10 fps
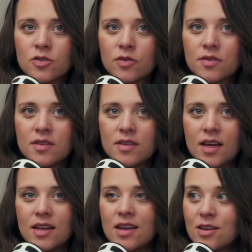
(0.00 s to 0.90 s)
you'll
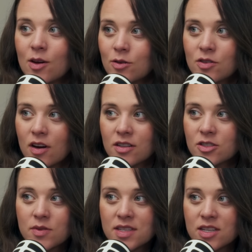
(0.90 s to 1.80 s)
then need to go talk
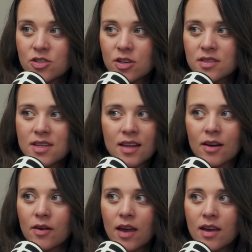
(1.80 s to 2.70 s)
to a teacher and say
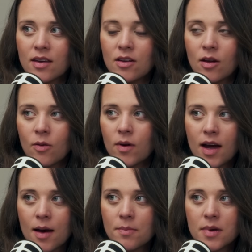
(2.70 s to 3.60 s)
like, okay, what
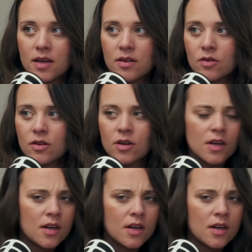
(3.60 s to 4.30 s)
happened, or